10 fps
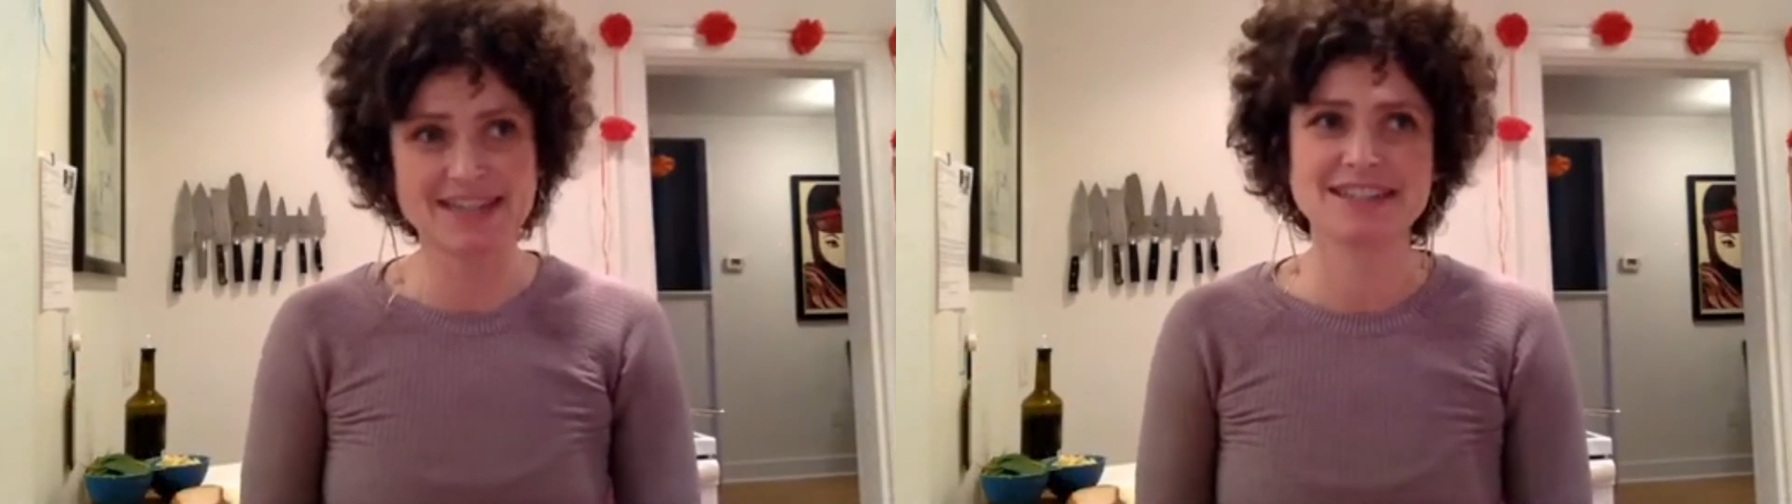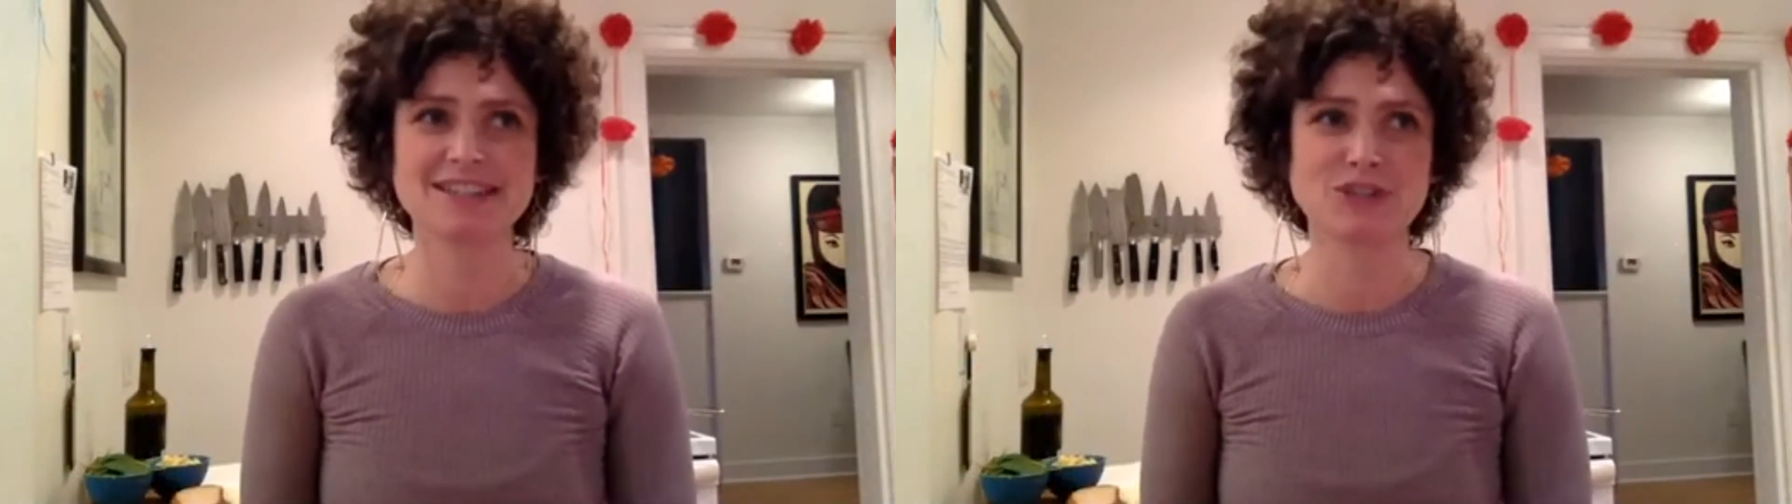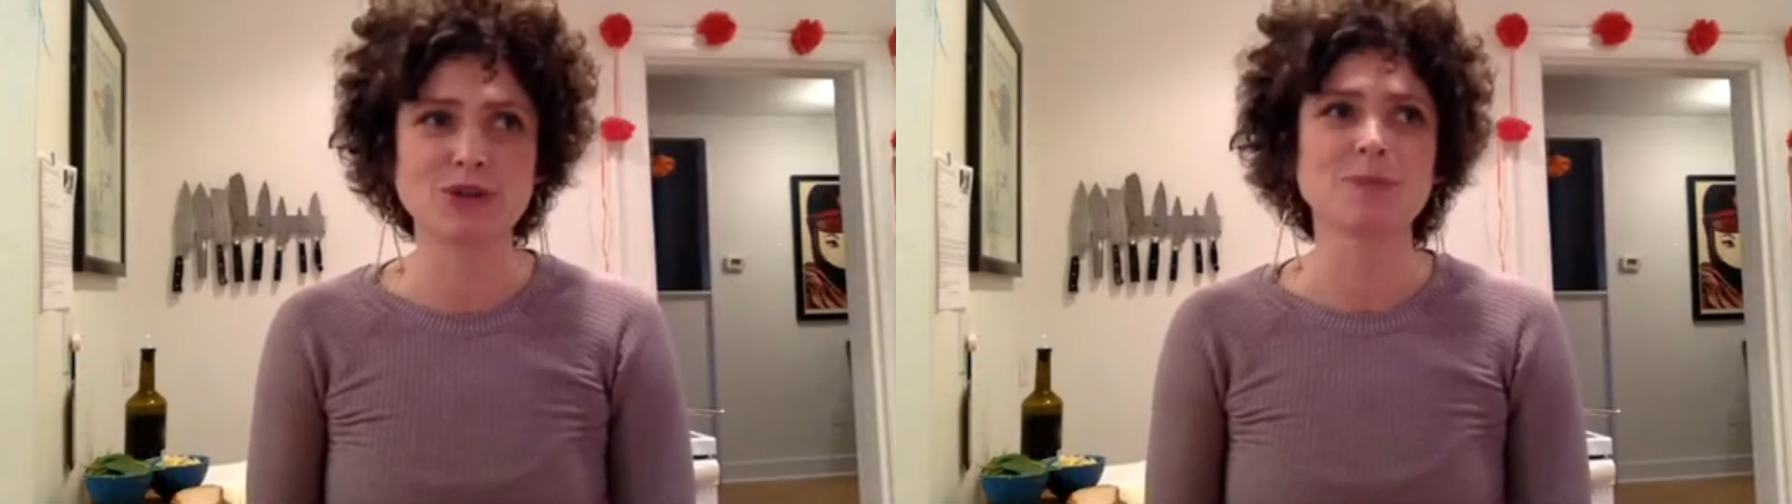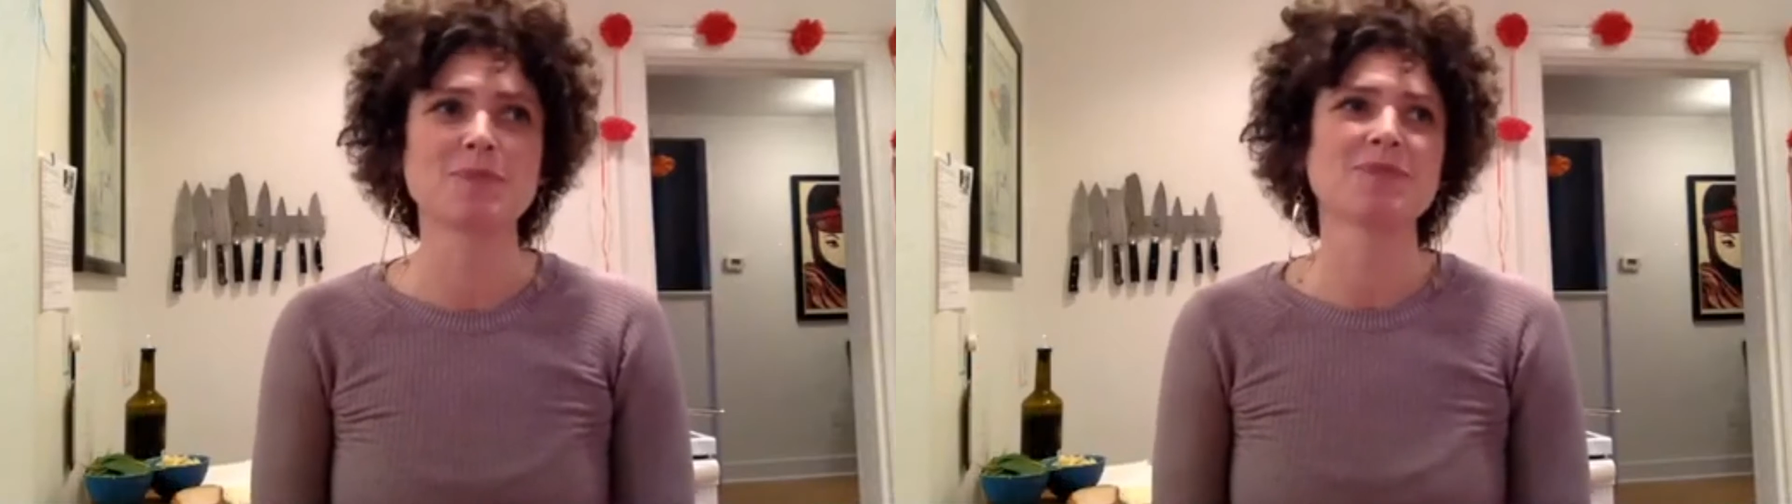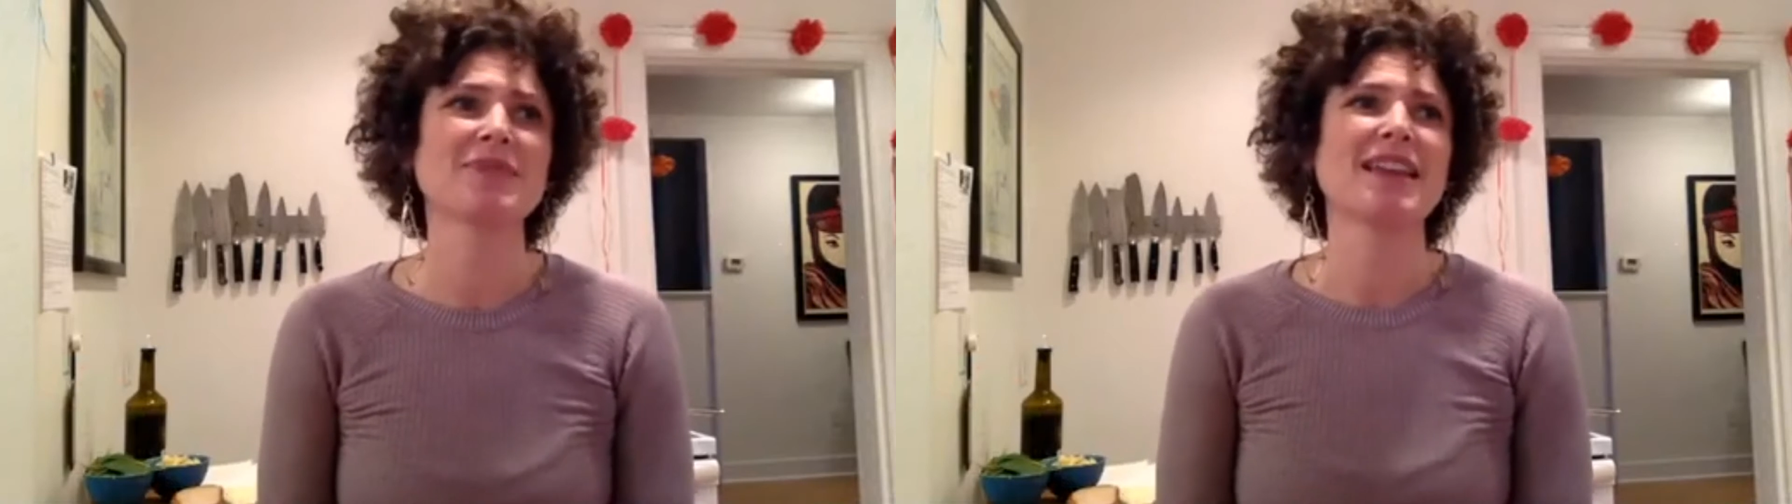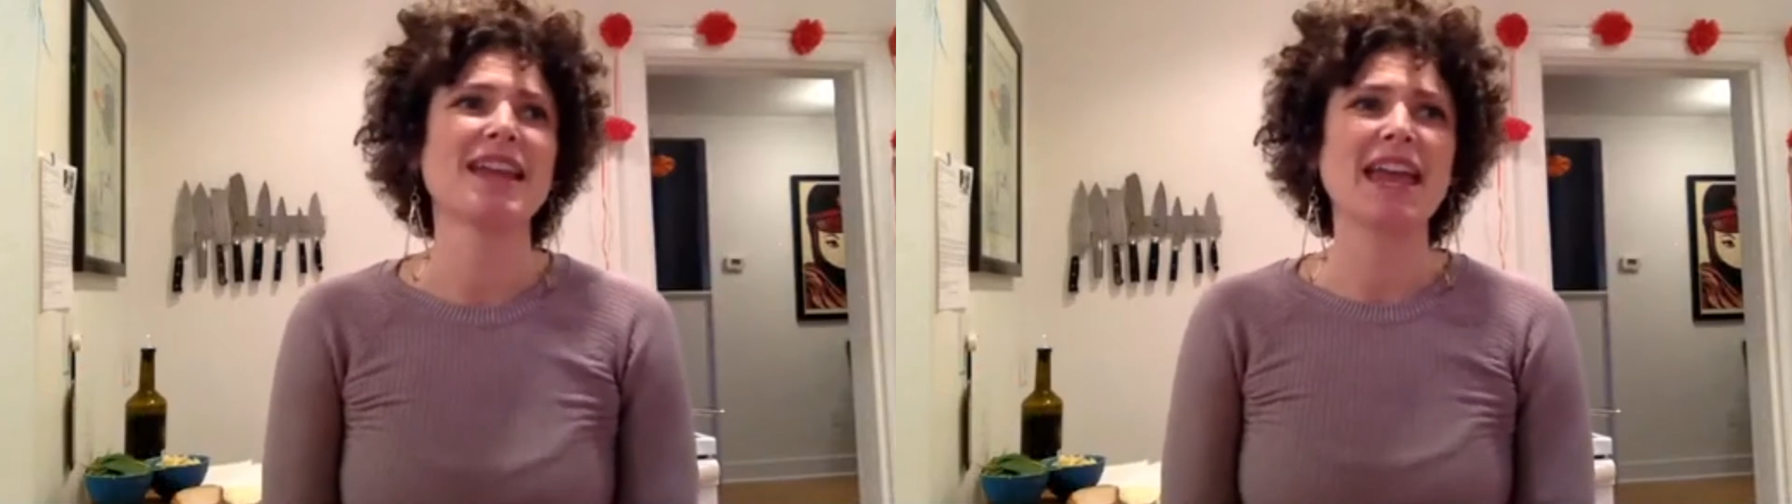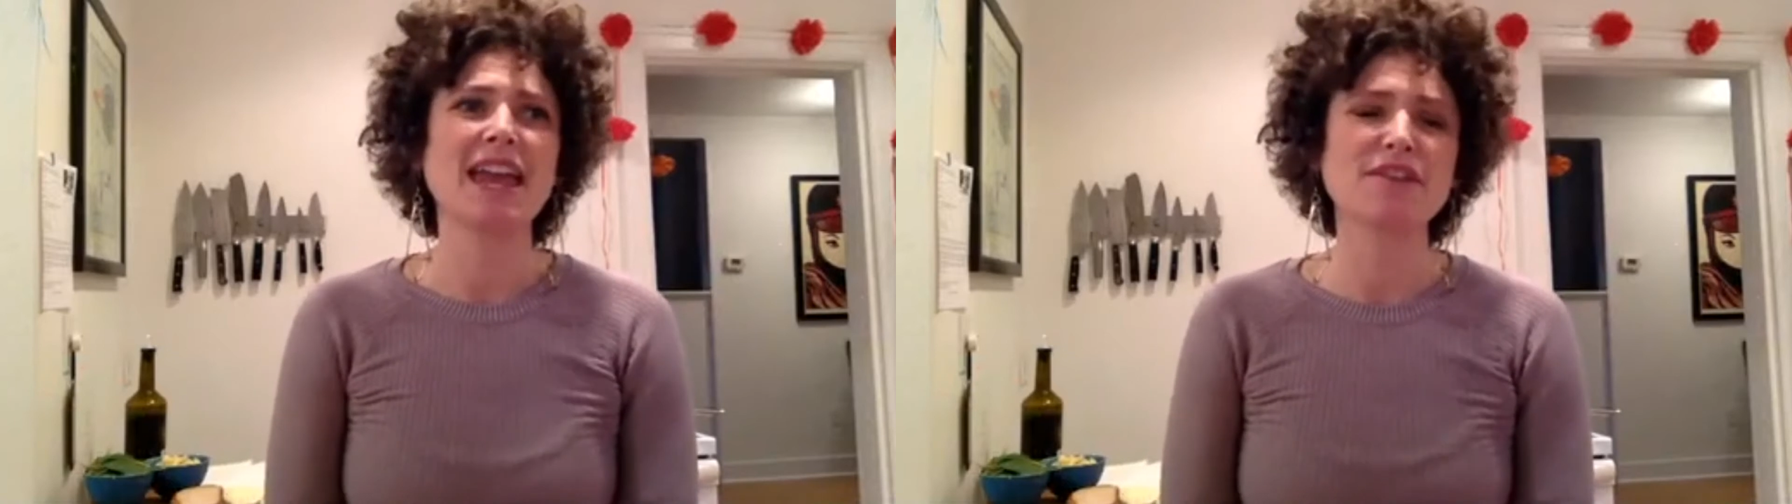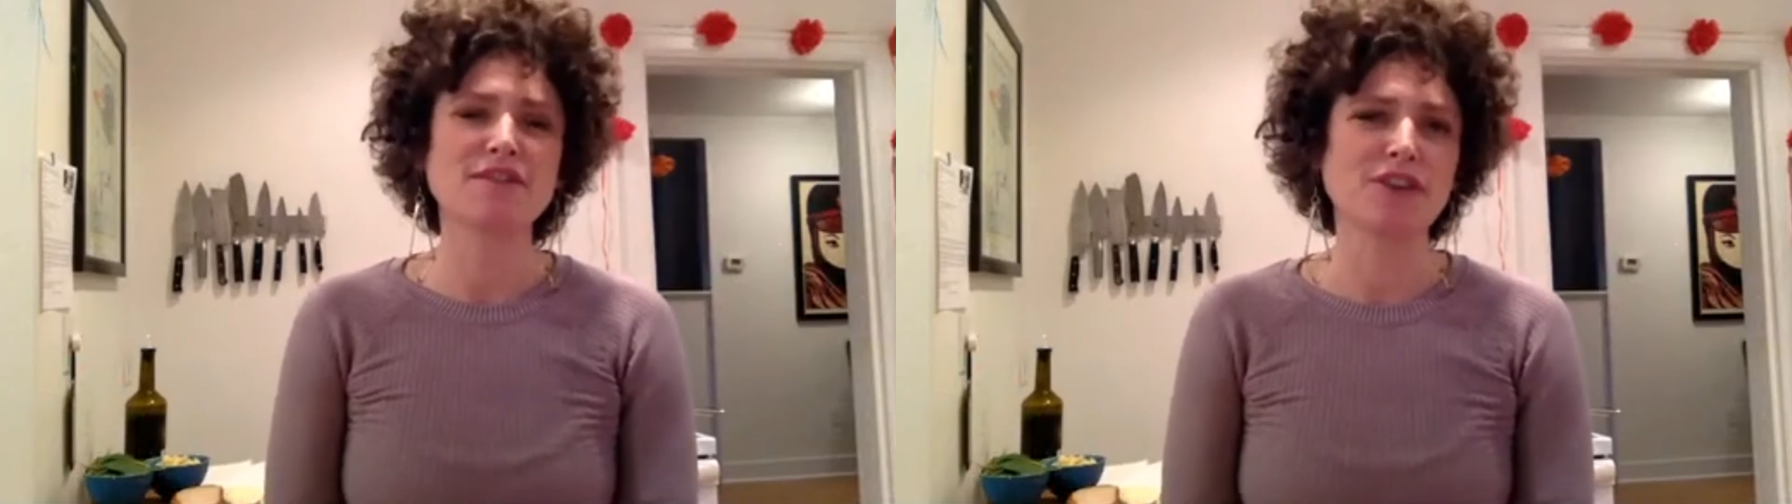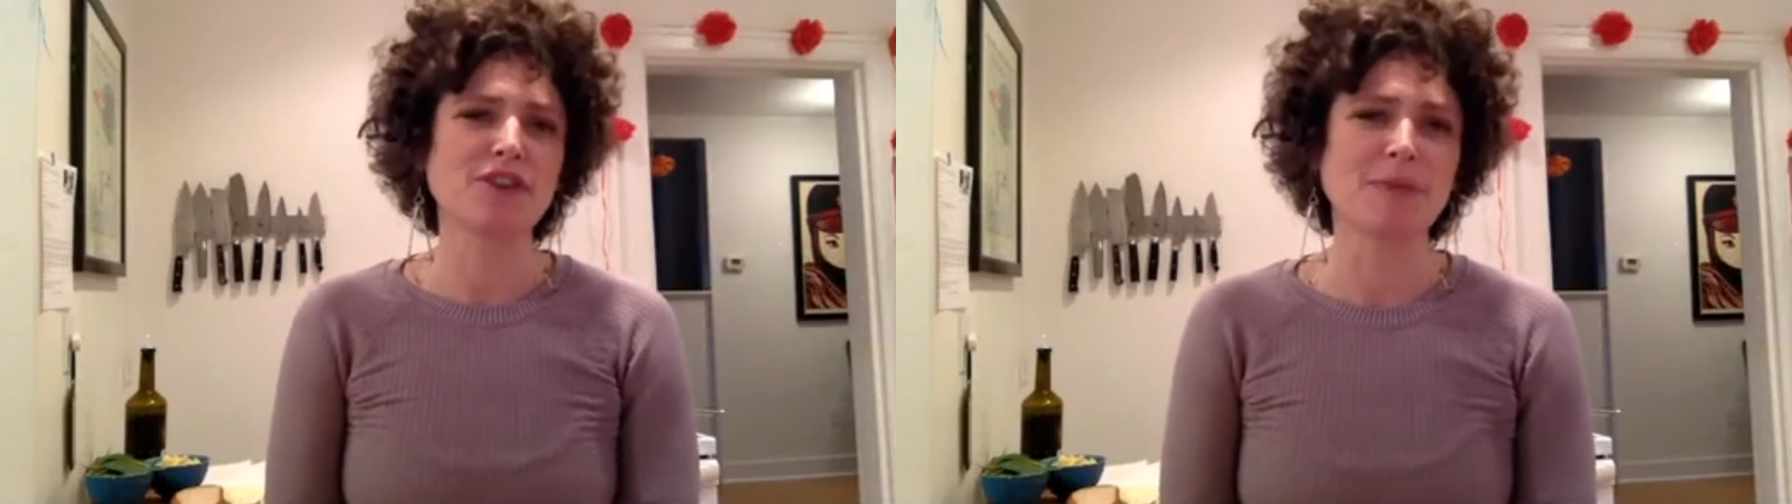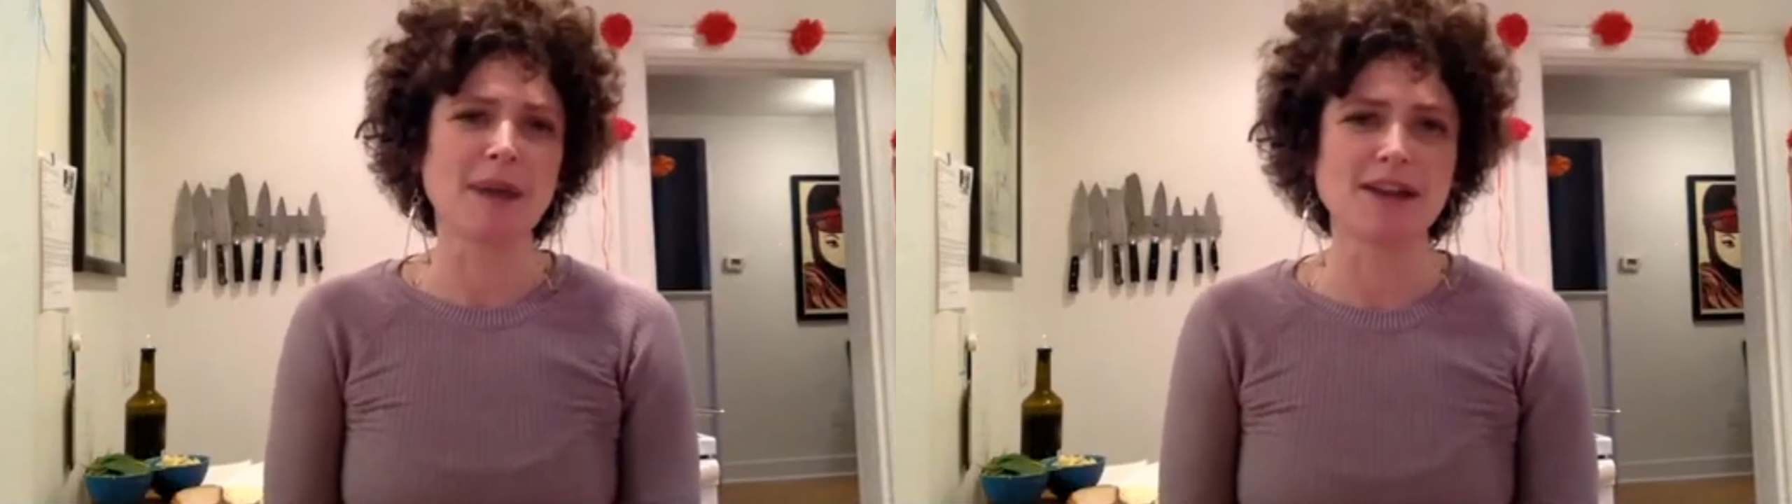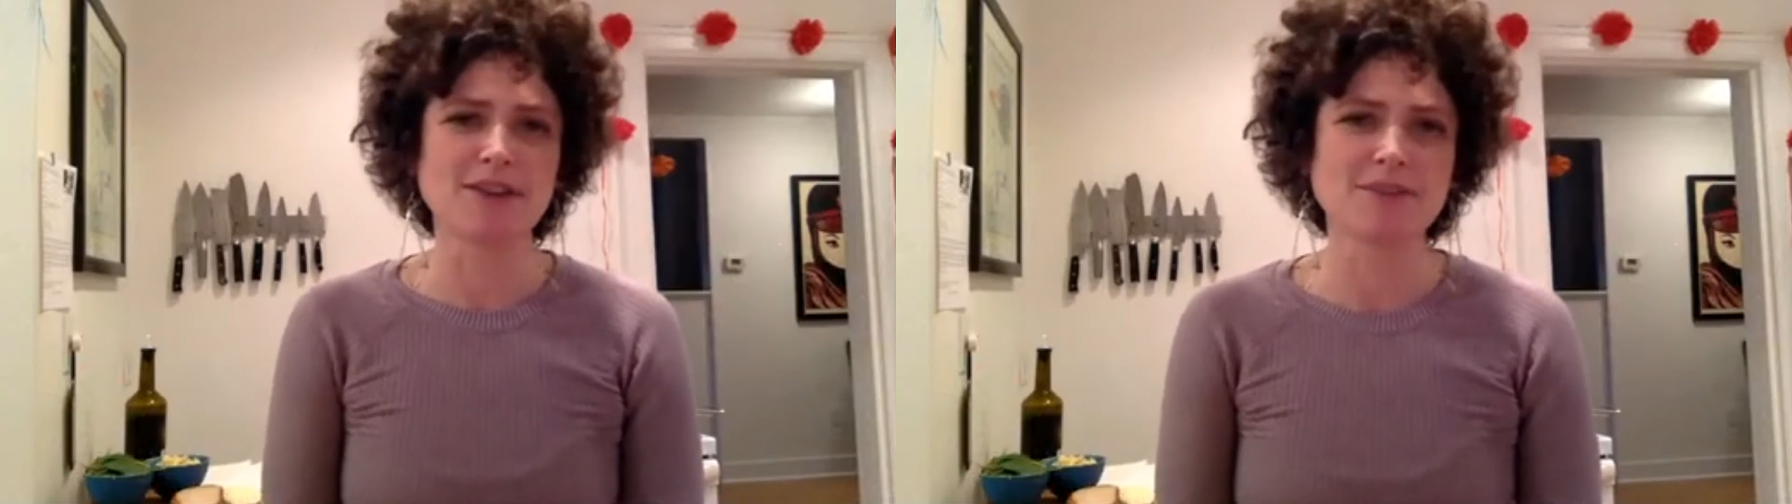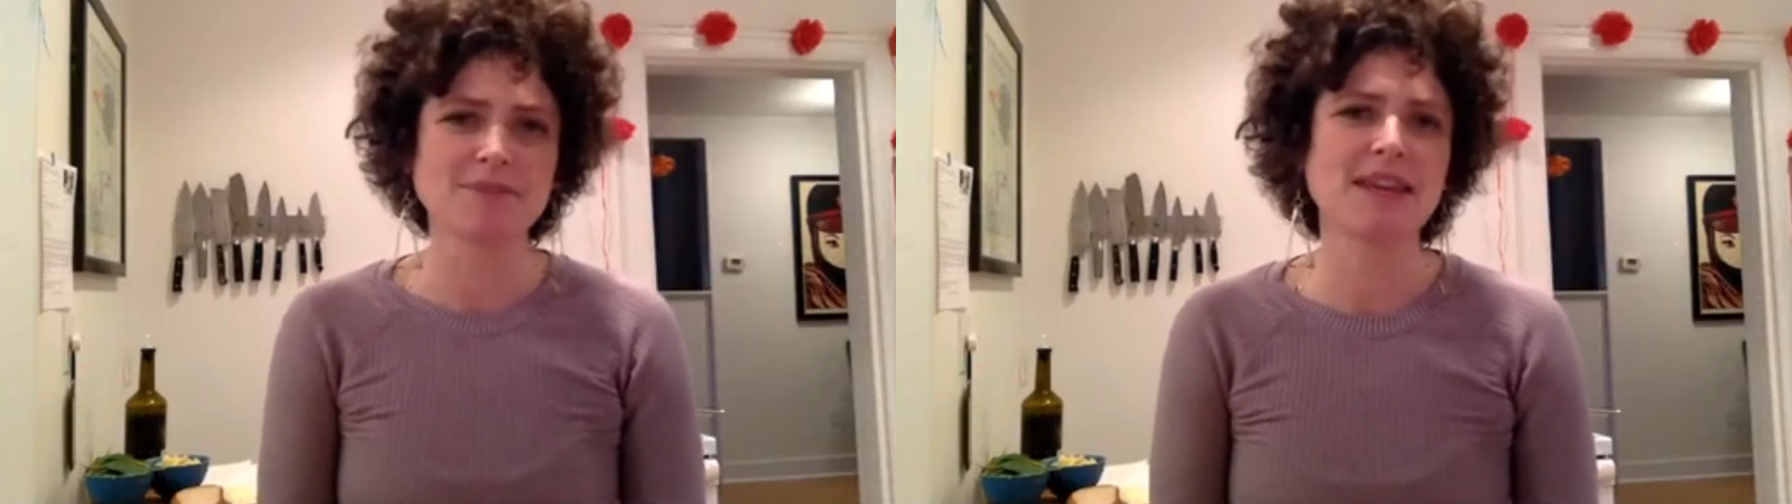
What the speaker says: So, and fairly mild,